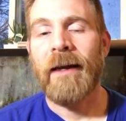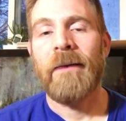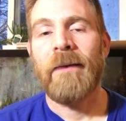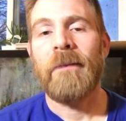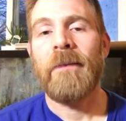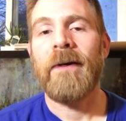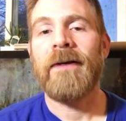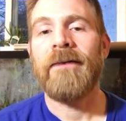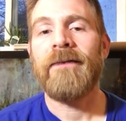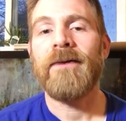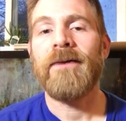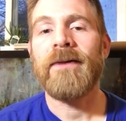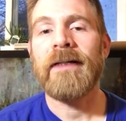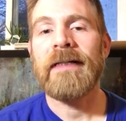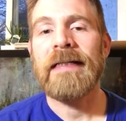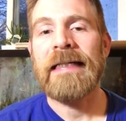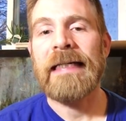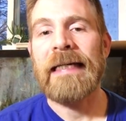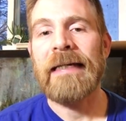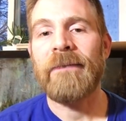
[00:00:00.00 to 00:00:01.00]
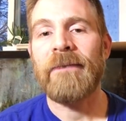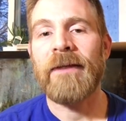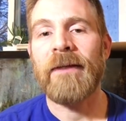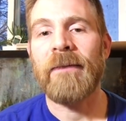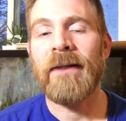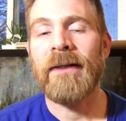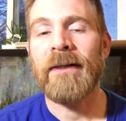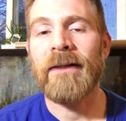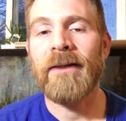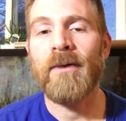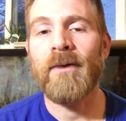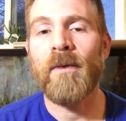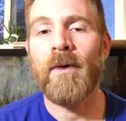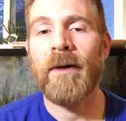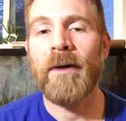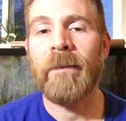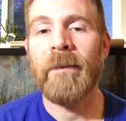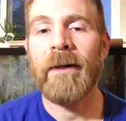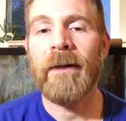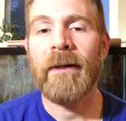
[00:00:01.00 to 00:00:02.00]
But if you can keep them a little
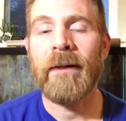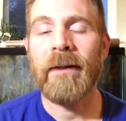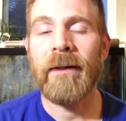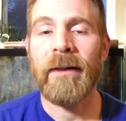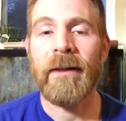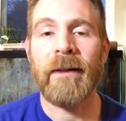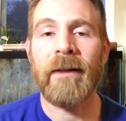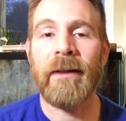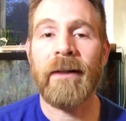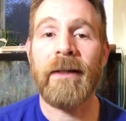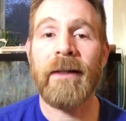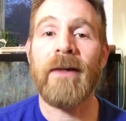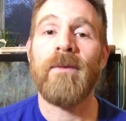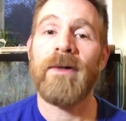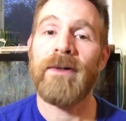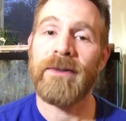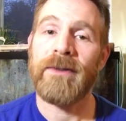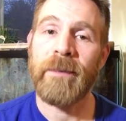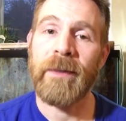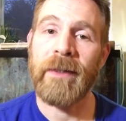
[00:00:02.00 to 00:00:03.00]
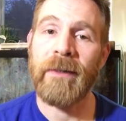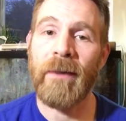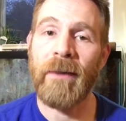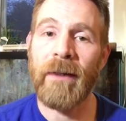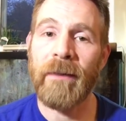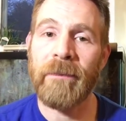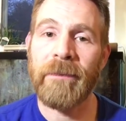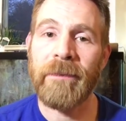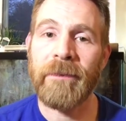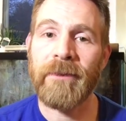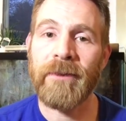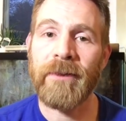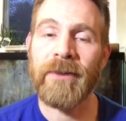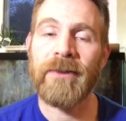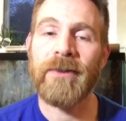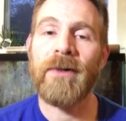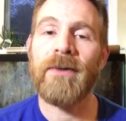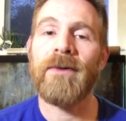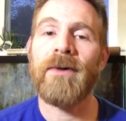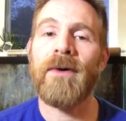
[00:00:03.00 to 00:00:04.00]
warmer, it will speed them up.
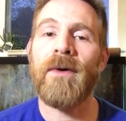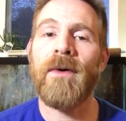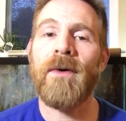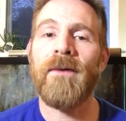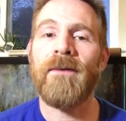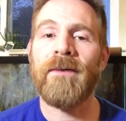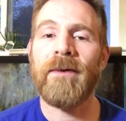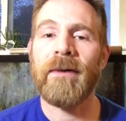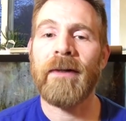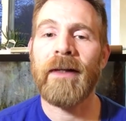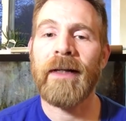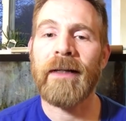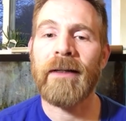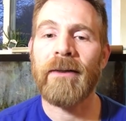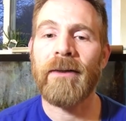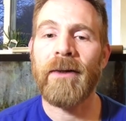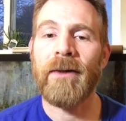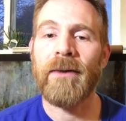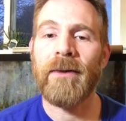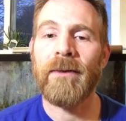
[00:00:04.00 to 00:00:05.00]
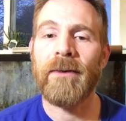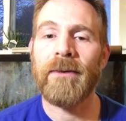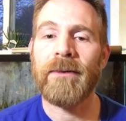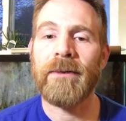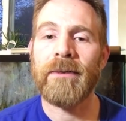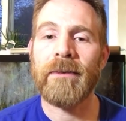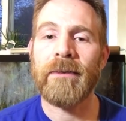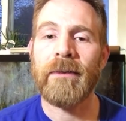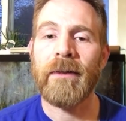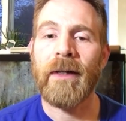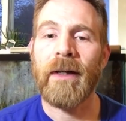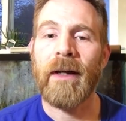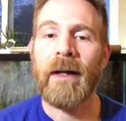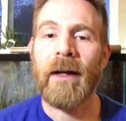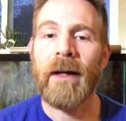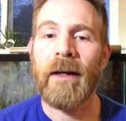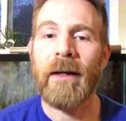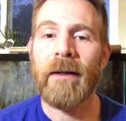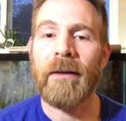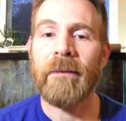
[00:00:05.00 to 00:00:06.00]
Just don't go over like low,
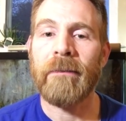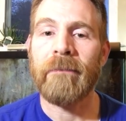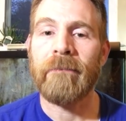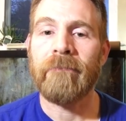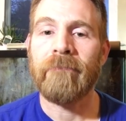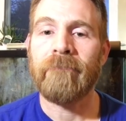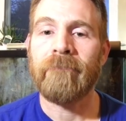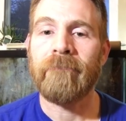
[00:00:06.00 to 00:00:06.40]
um,